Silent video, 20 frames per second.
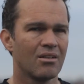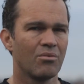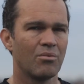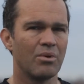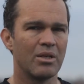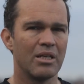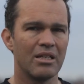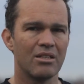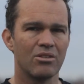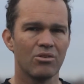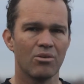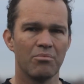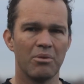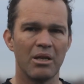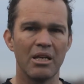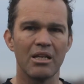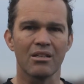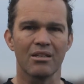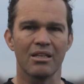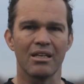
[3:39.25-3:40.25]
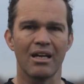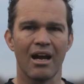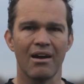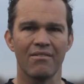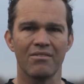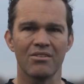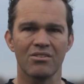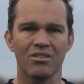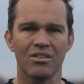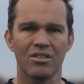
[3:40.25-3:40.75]
We need to immediately,
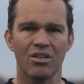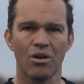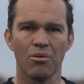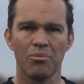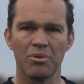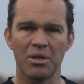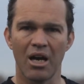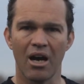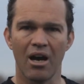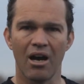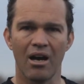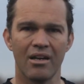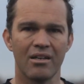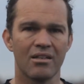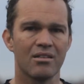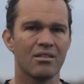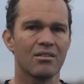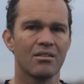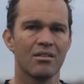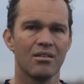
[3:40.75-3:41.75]
obviously, go beyond